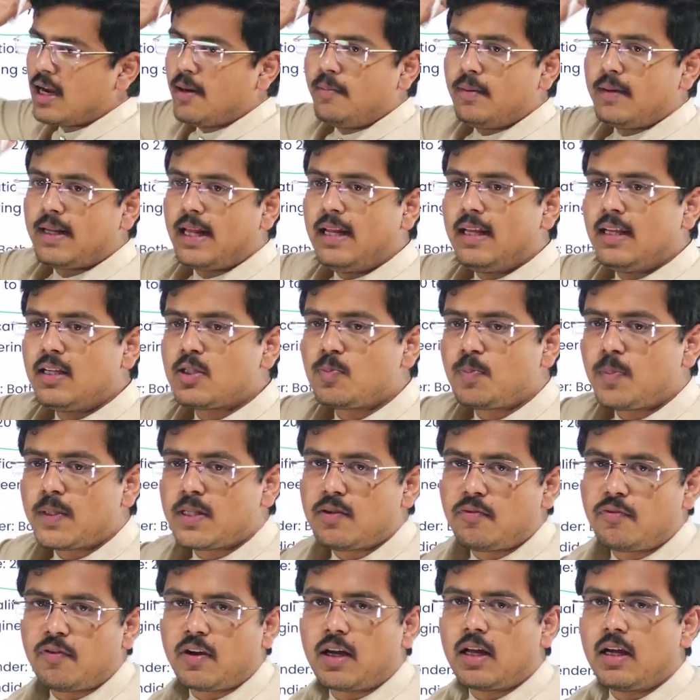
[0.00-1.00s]
am telling
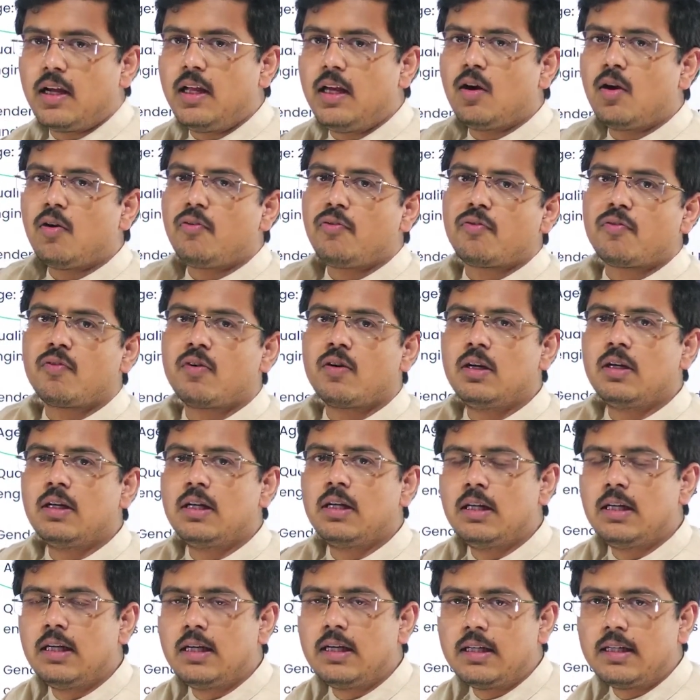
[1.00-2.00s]
specifically of
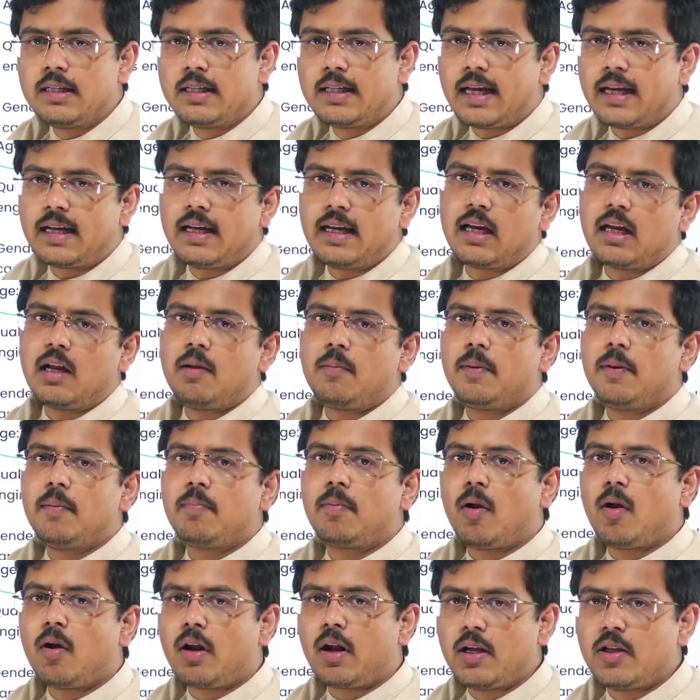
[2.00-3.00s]
technical
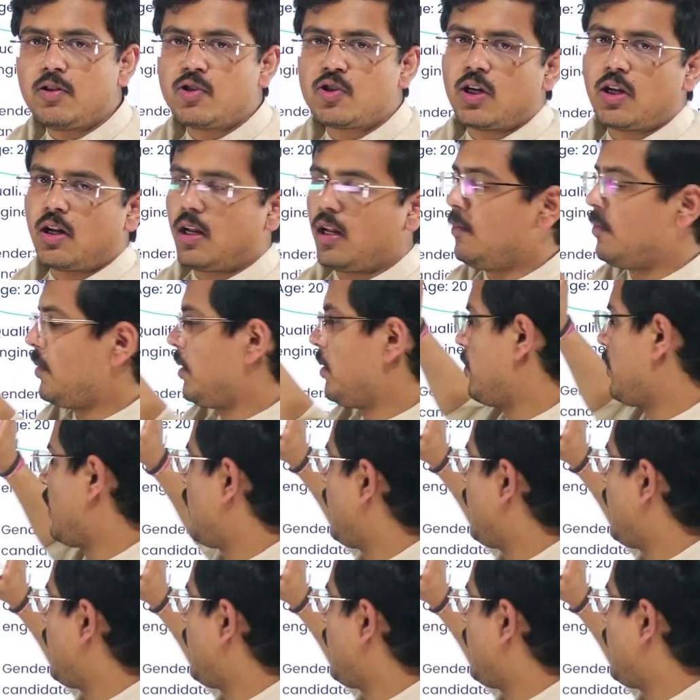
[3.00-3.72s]
people or engineering people.